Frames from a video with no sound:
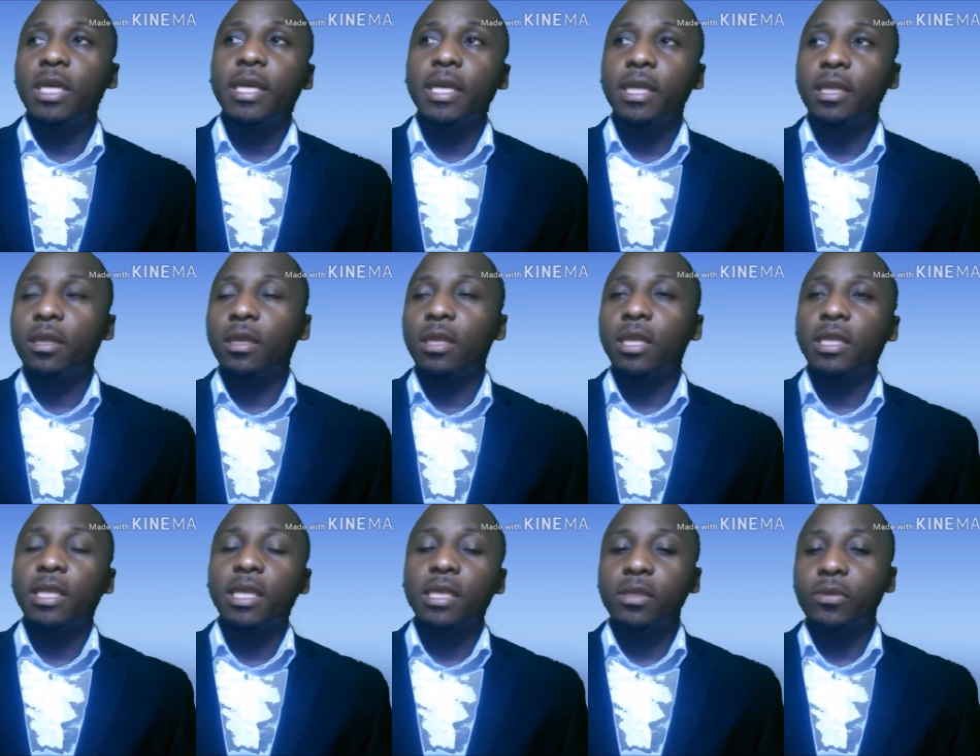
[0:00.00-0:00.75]
the
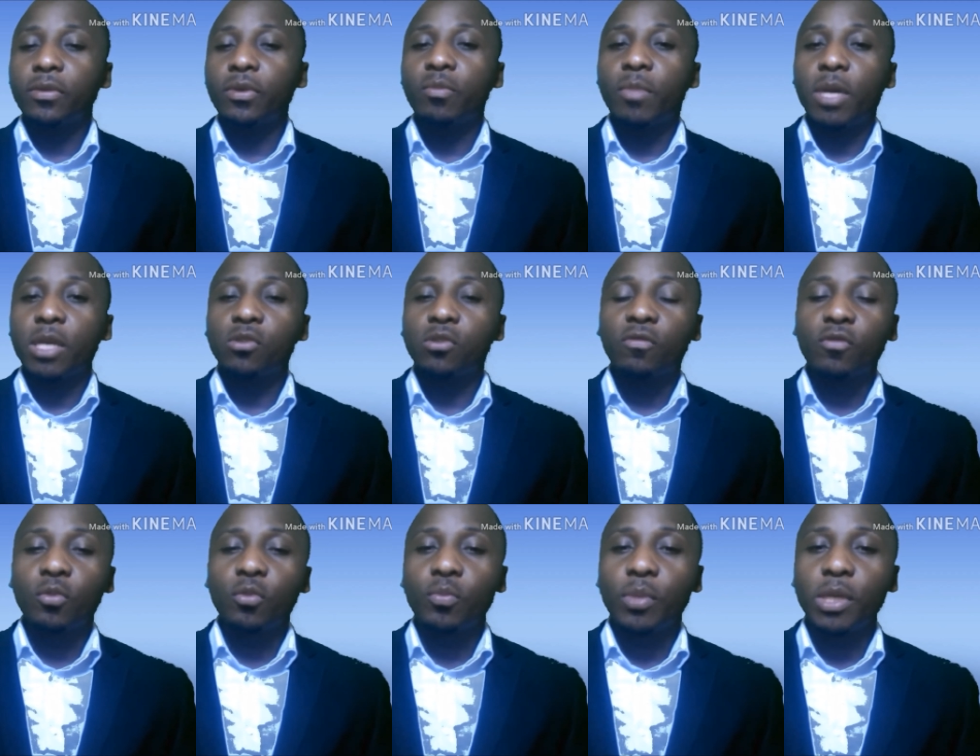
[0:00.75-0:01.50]
latest 3 months
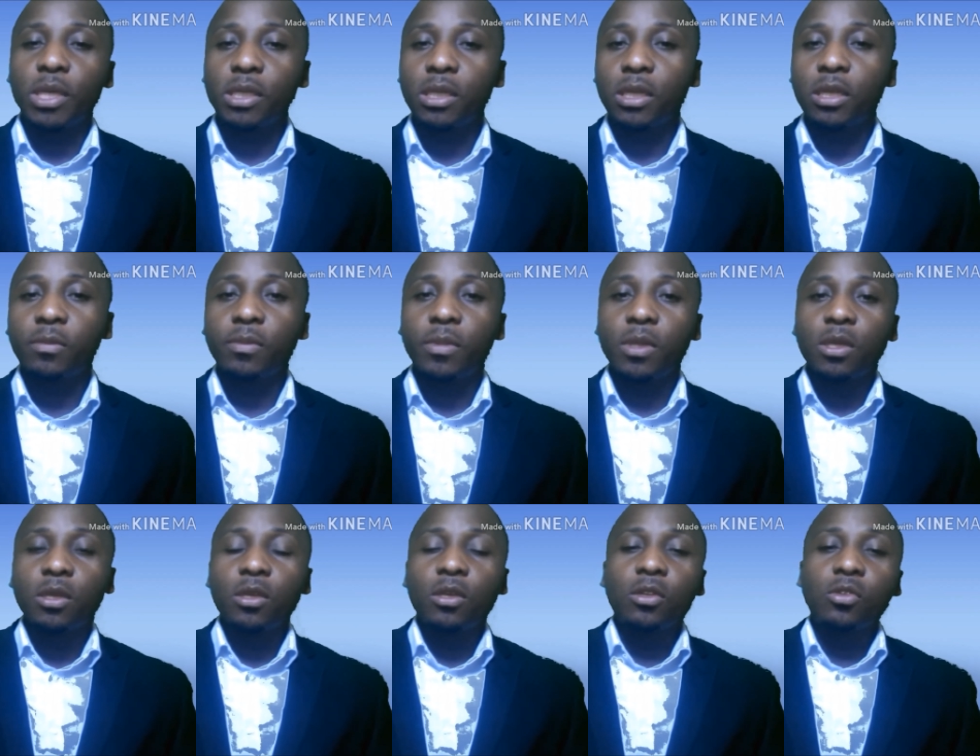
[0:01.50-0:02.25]
of your pay slip
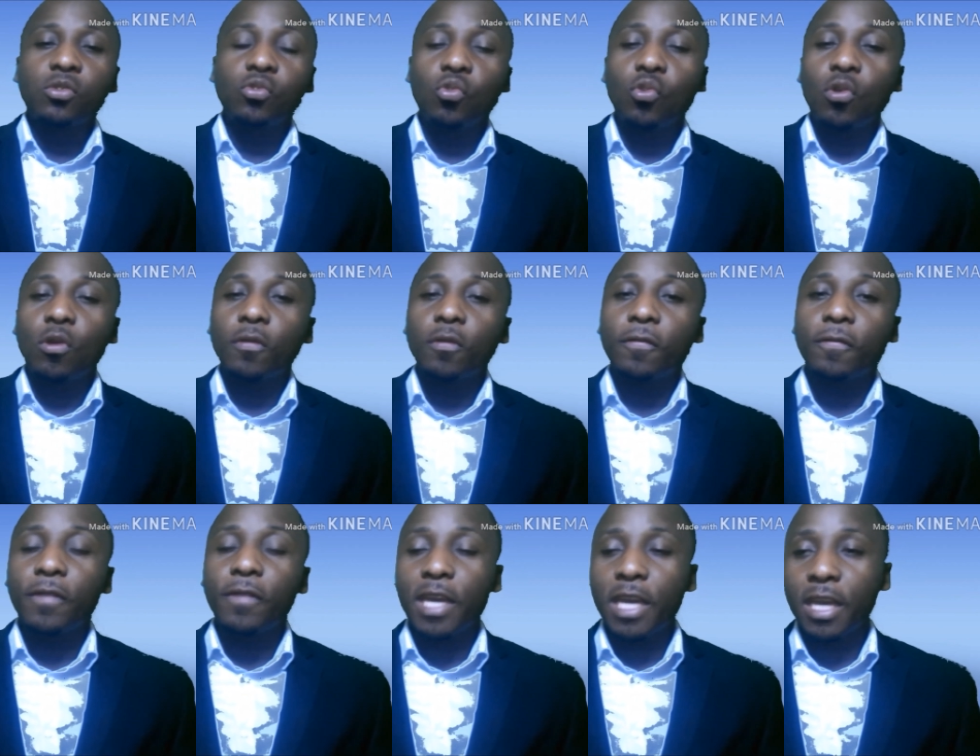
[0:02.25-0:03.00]
to
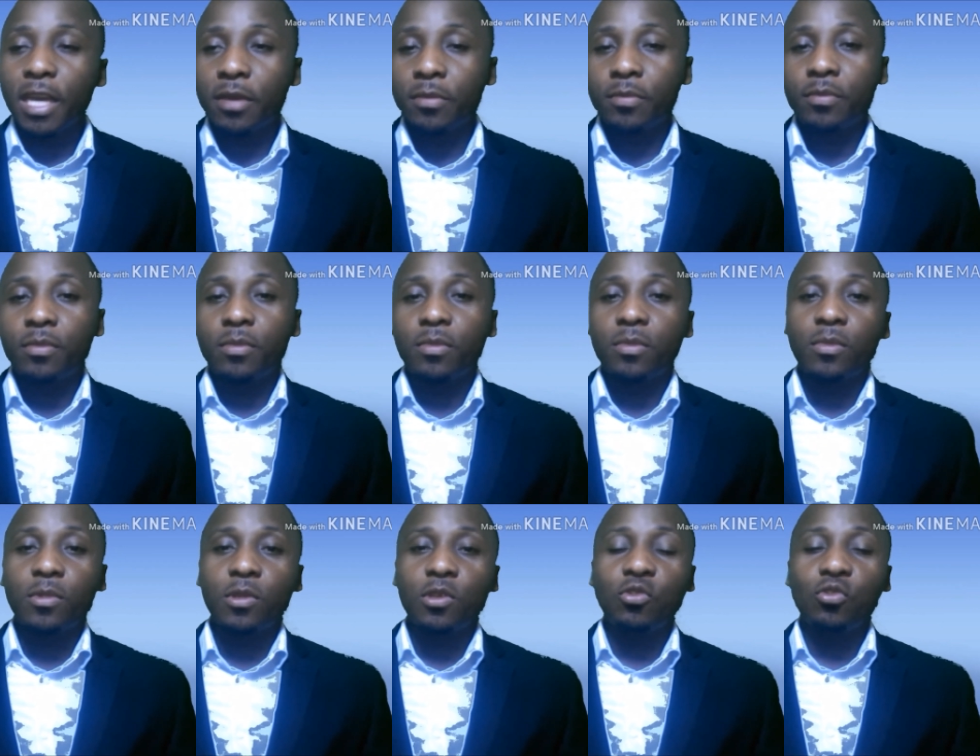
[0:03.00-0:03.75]
confirm
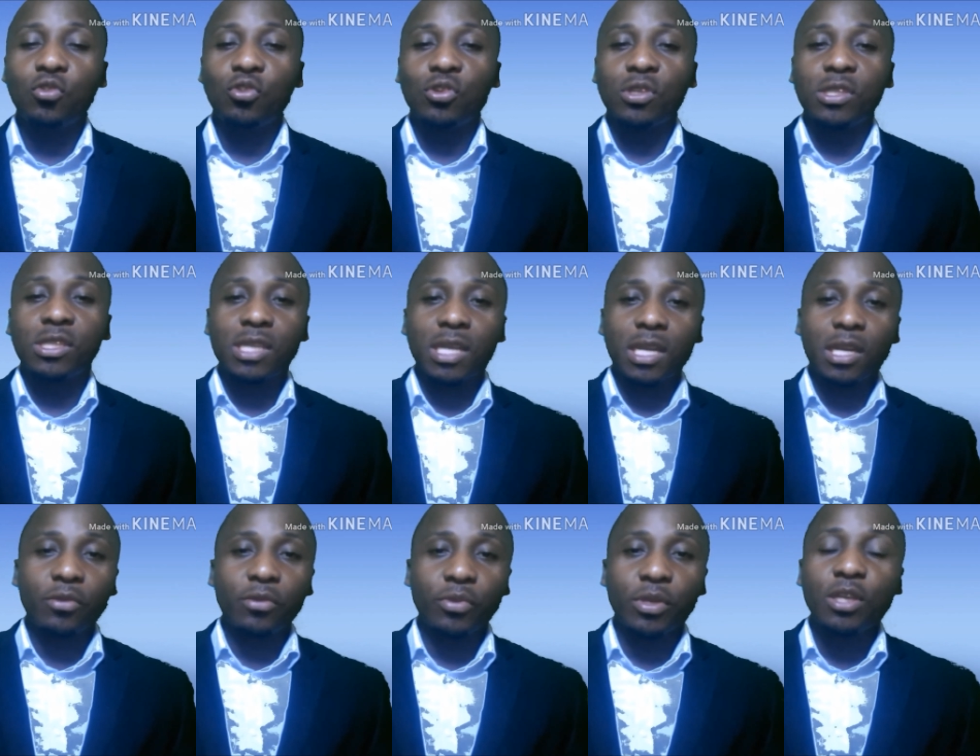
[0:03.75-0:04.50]
your
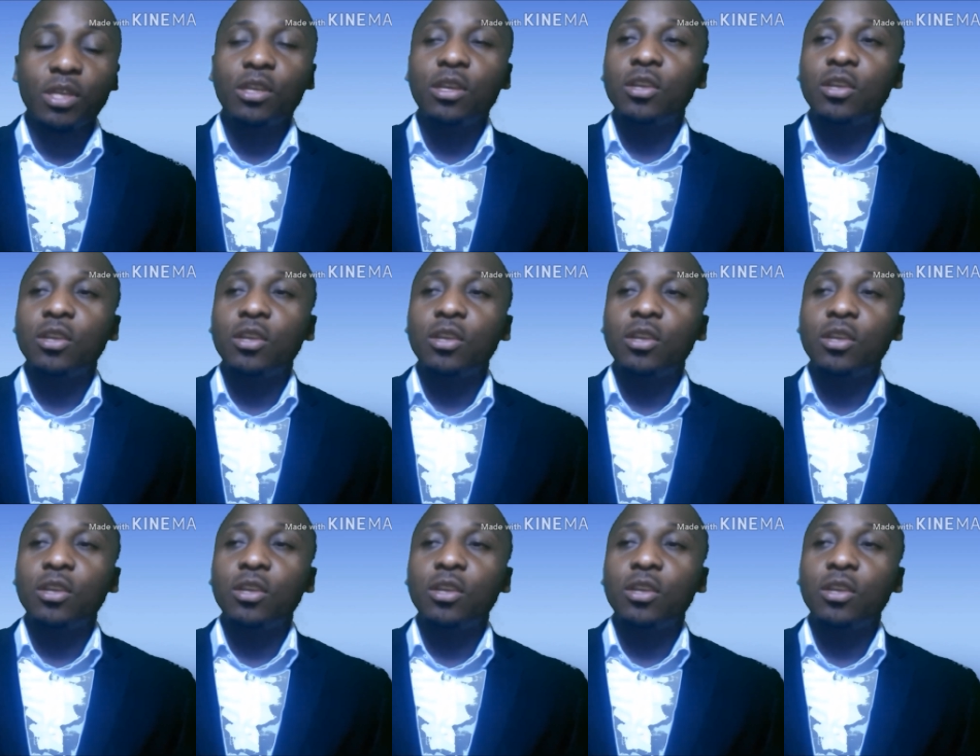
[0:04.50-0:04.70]
salary.